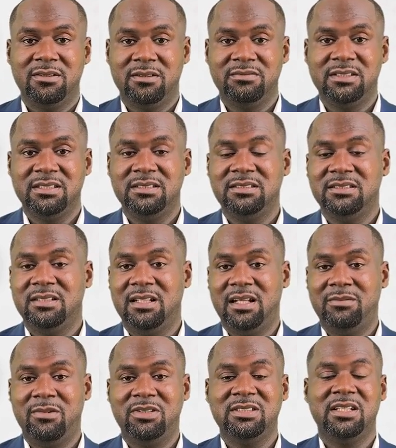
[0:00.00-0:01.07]
of this
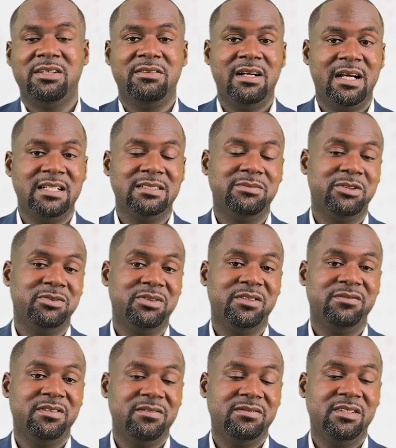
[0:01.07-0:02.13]
syllabus area is
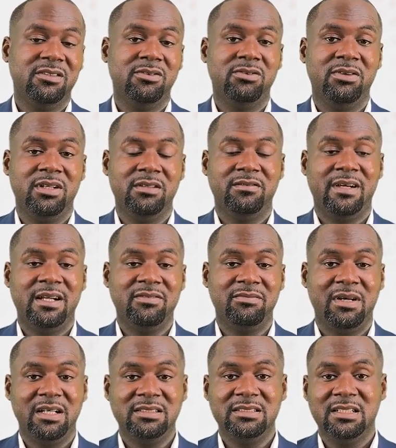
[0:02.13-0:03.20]
between 15 to 25
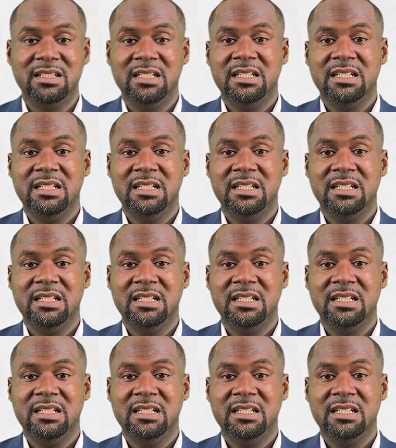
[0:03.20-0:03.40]
marks.